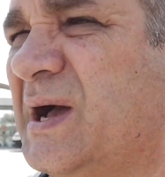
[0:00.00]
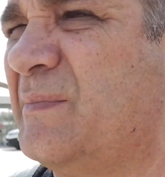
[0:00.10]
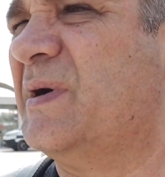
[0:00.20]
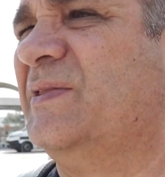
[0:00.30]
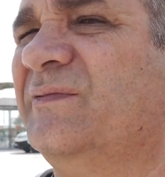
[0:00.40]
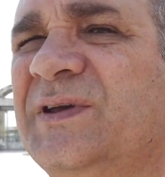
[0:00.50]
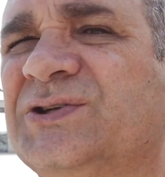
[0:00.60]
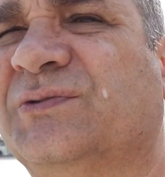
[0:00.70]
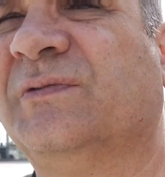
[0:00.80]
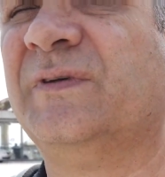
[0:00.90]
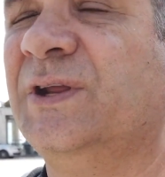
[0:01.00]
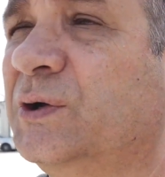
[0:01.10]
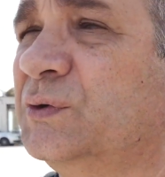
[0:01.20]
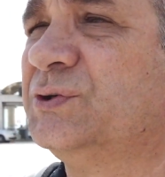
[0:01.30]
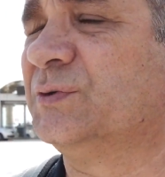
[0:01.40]
I'm not the feature of the
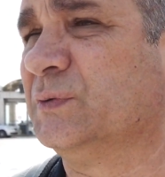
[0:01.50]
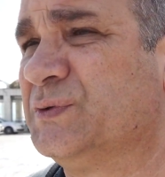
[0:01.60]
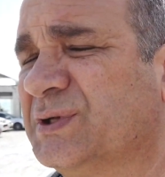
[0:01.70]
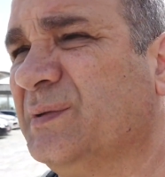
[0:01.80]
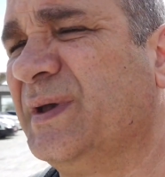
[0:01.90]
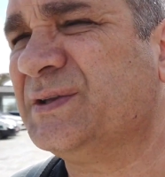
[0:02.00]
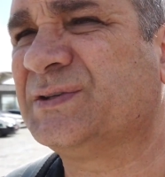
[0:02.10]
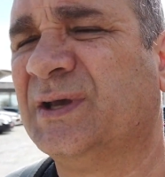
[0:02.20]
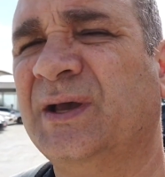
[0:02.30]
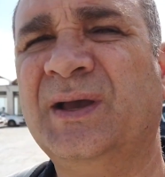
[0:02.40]
video, Jerusalem is,